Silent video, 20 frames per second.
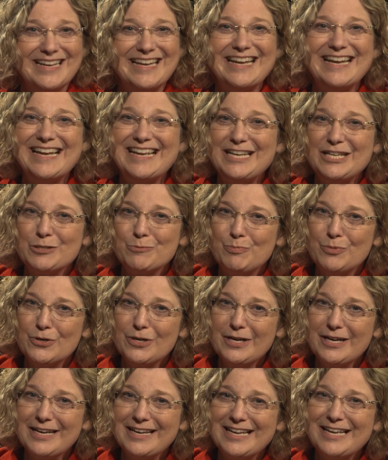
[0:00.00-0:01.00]
In his
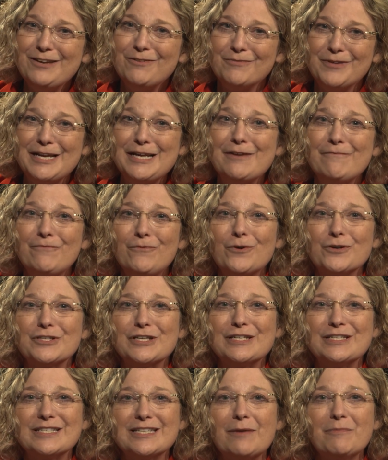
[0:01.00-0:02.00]
book, he reinforces
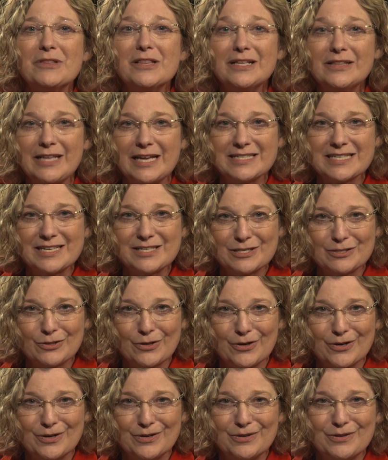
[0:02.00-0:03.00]
some of the lessons
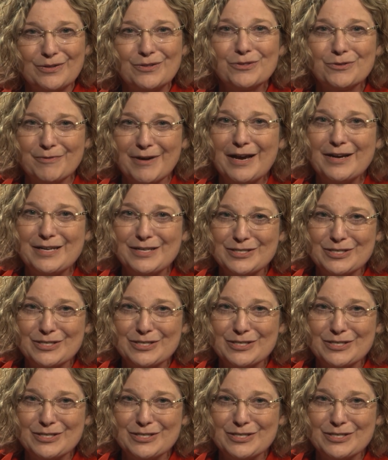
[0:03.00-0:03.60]
learned throughout his